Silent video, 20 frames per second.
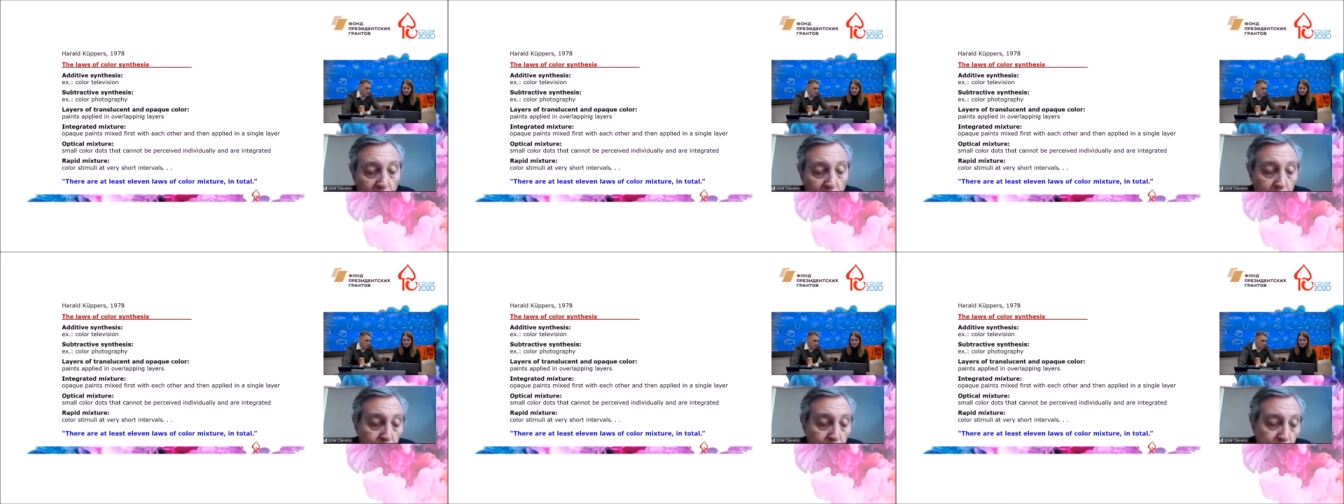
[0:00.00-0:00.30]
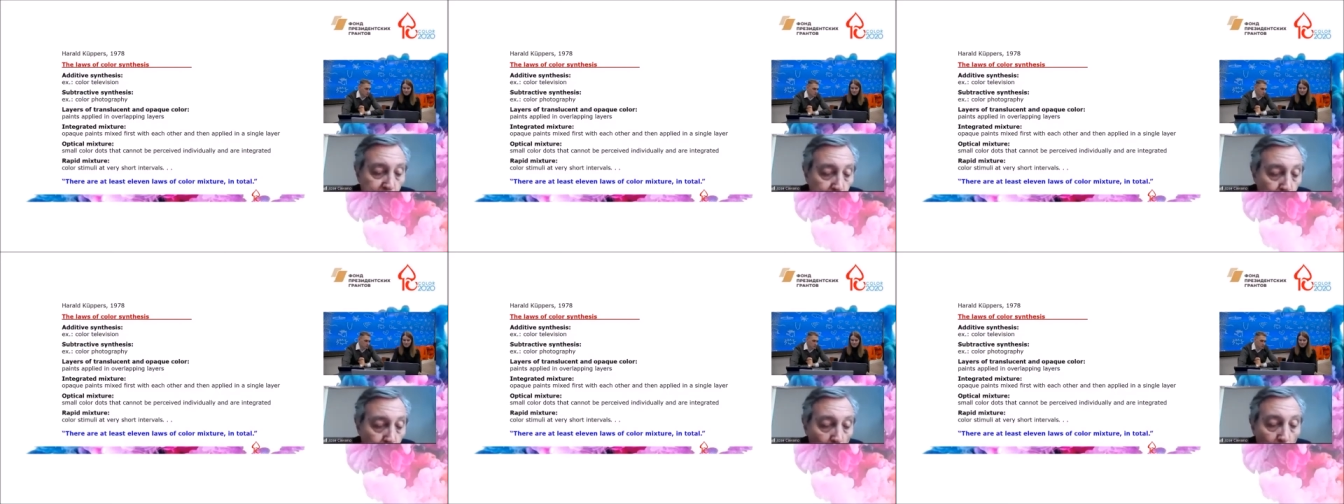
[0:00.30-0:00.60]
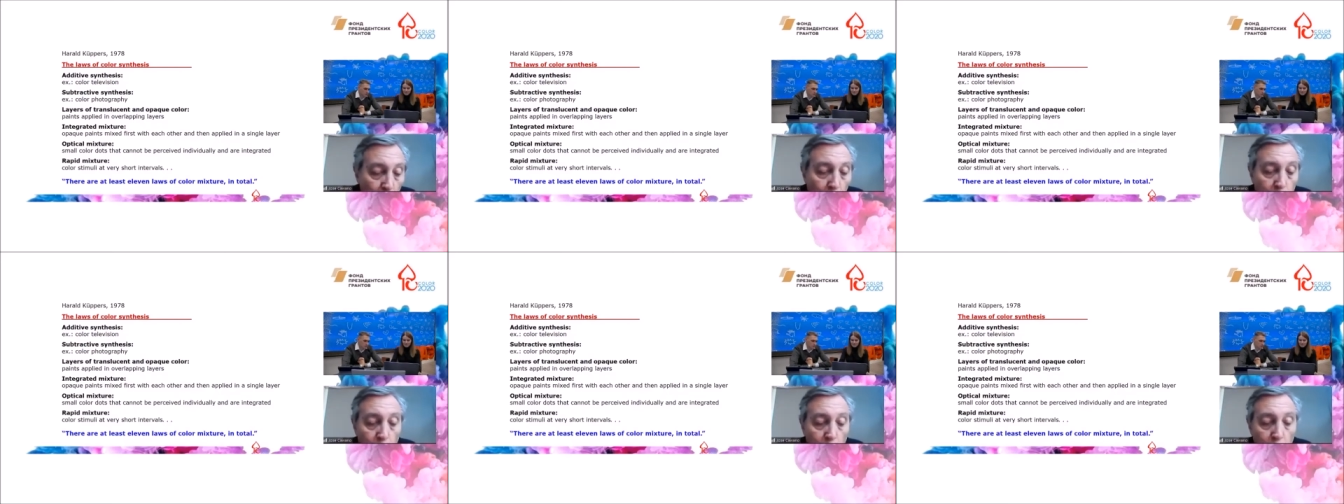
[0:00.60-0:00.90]

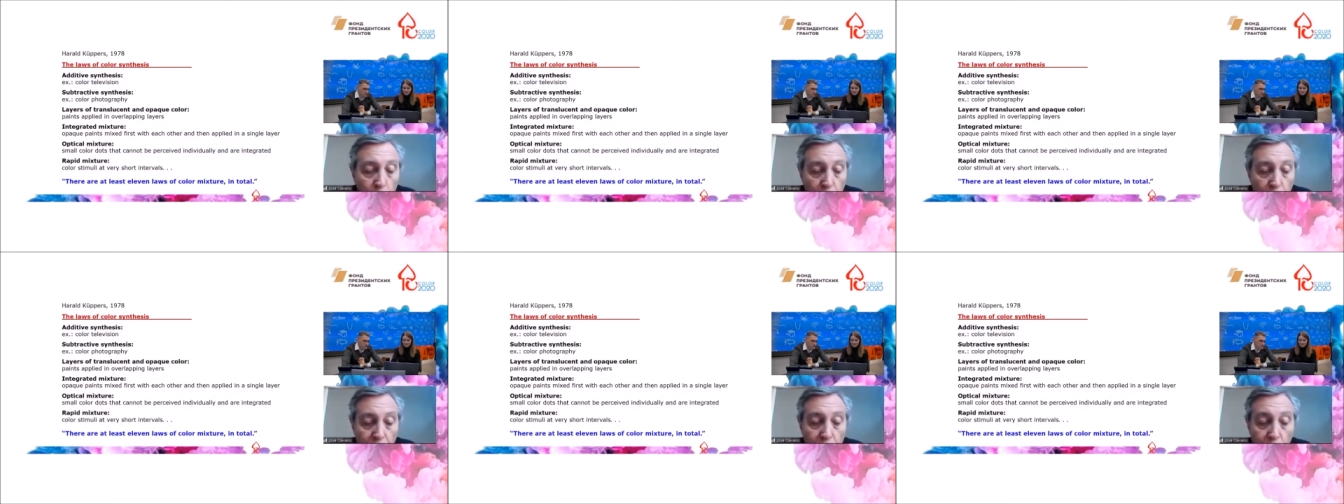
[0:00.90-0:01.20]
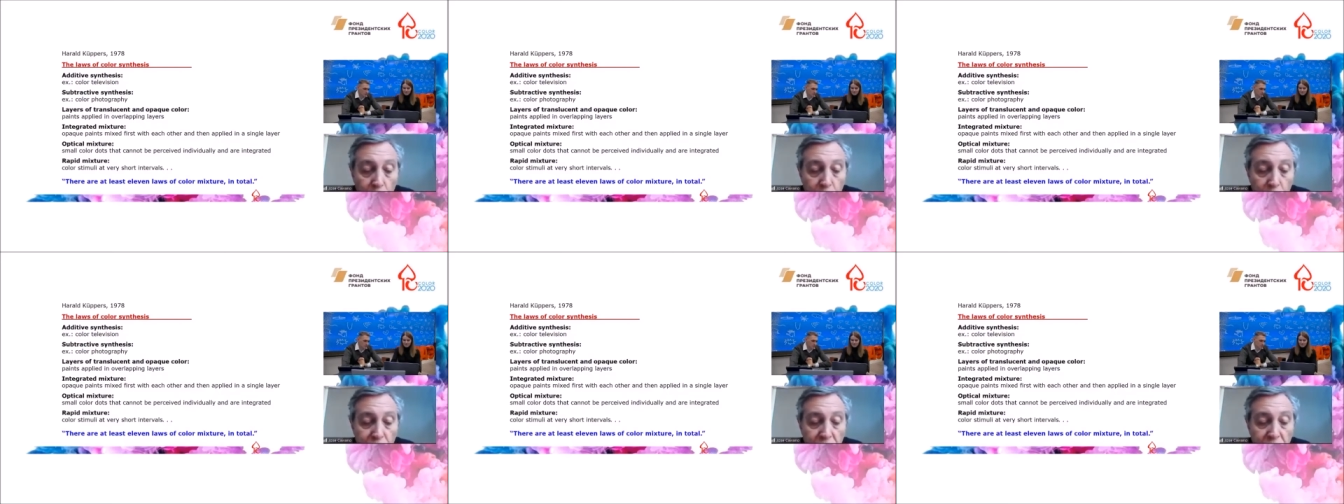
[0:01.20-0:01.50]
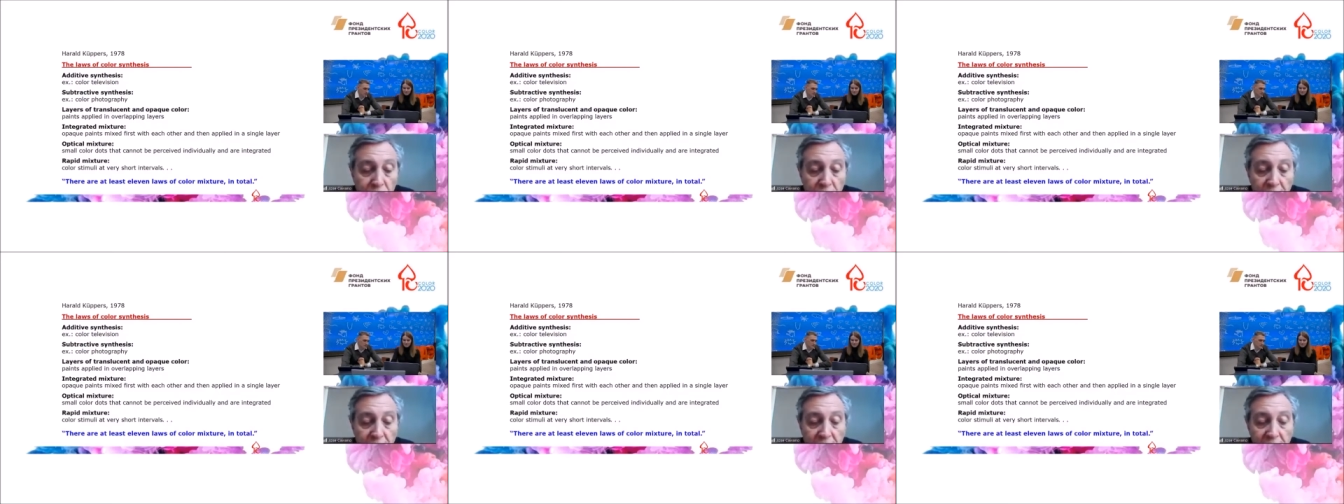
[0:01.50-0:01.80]
small color dots
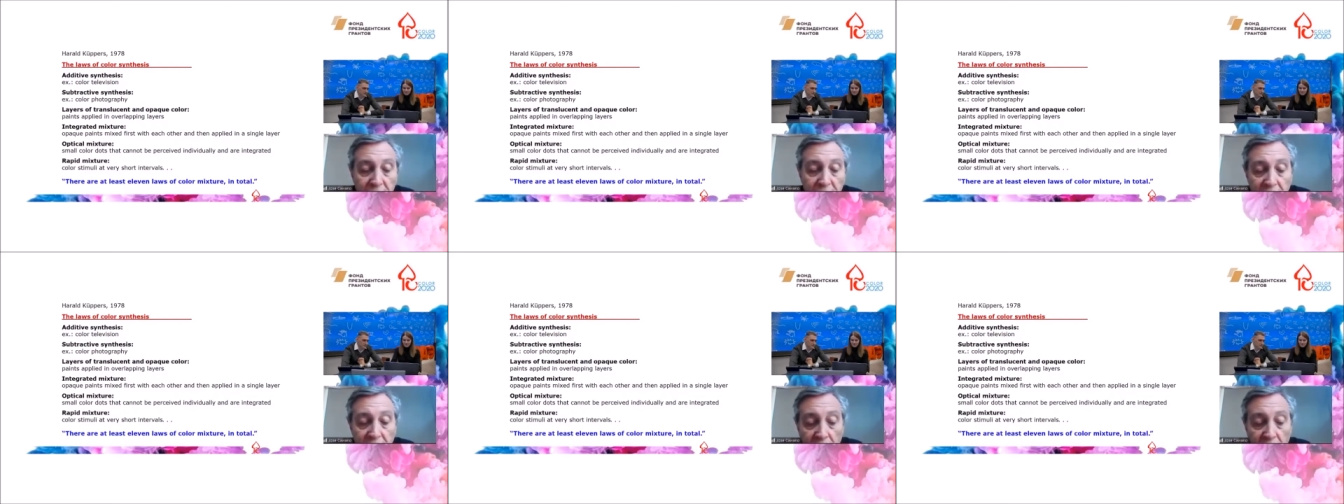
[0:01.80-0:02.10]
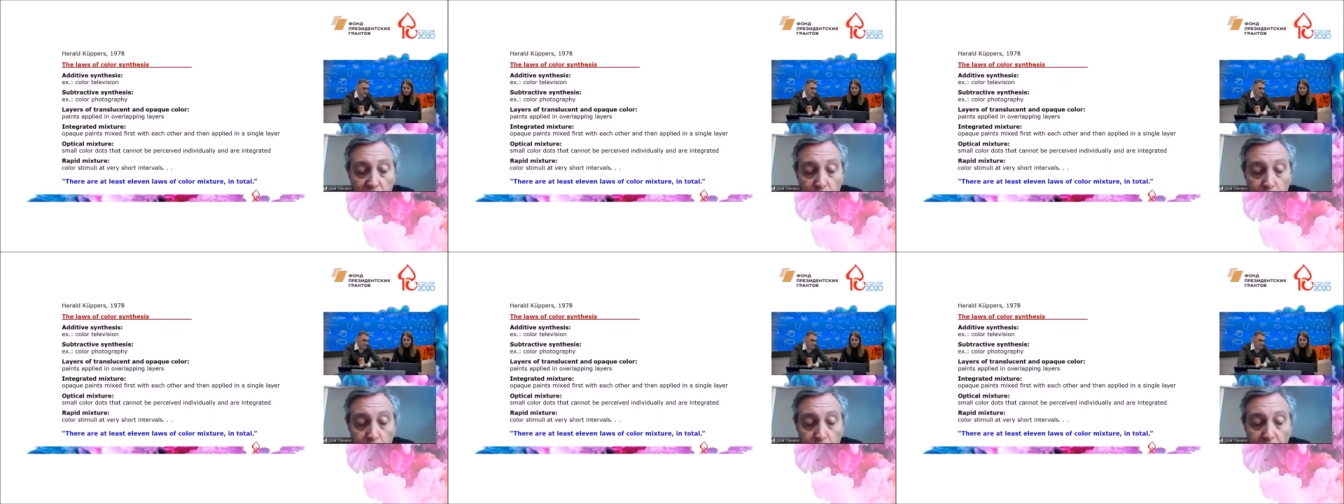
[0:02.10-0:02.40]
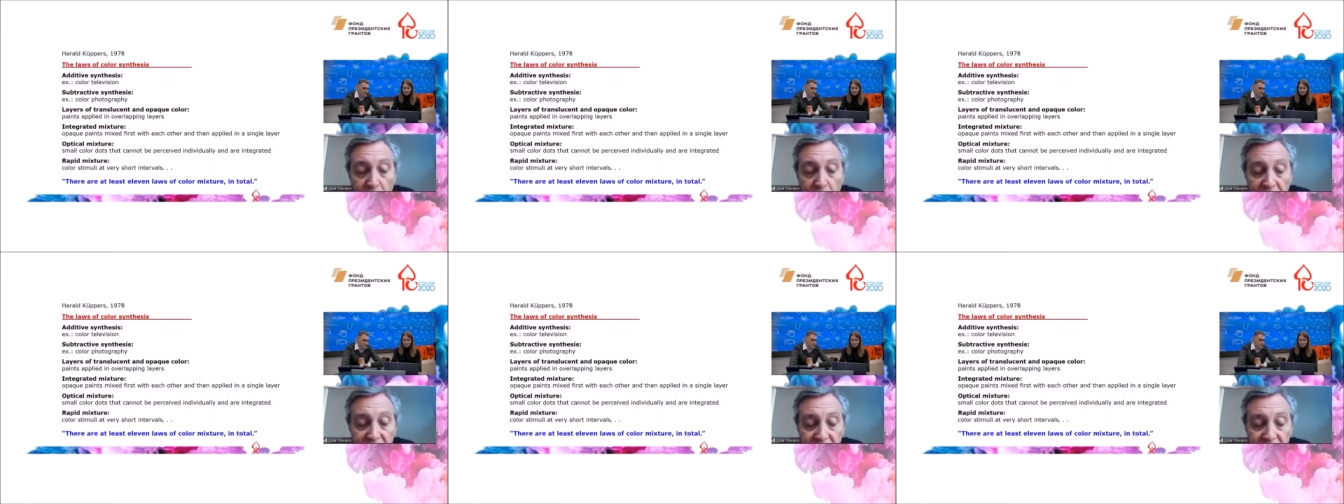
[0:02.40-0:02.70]
that cannot be
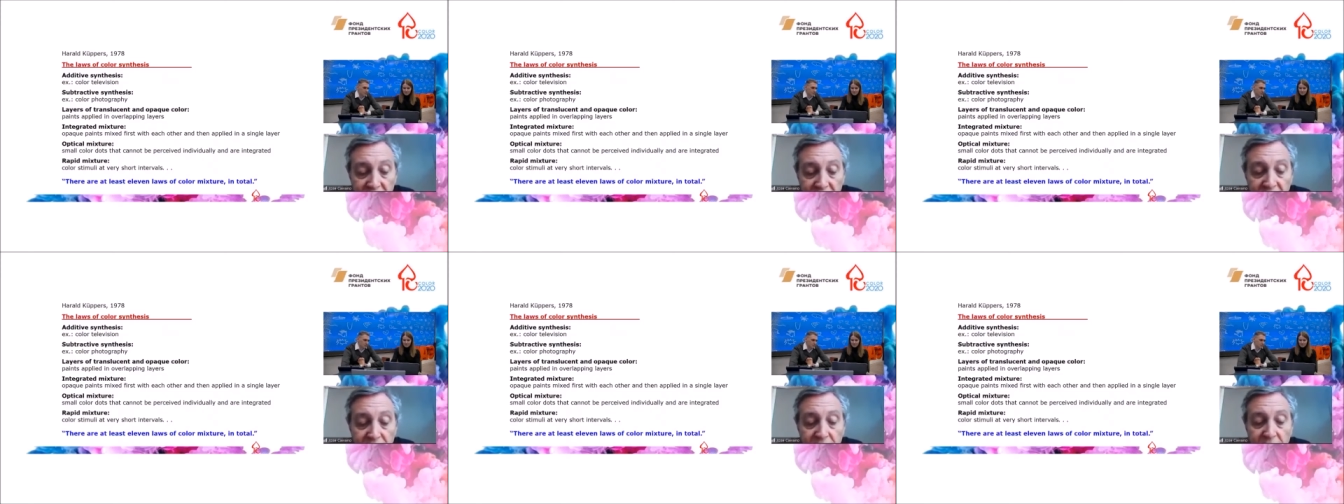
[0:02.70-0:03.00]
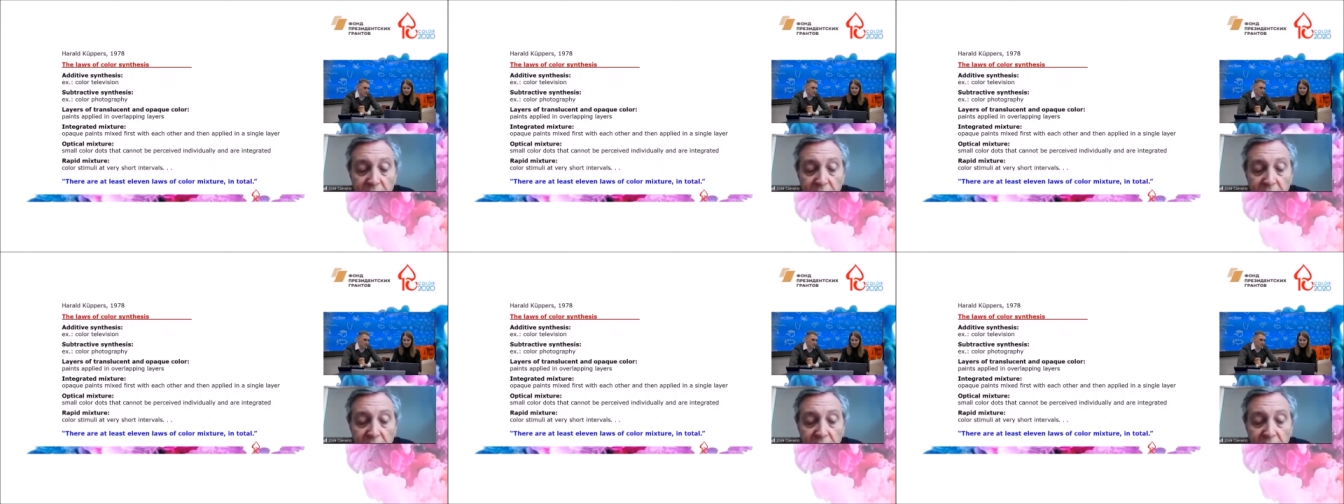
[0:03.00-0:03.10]
perceived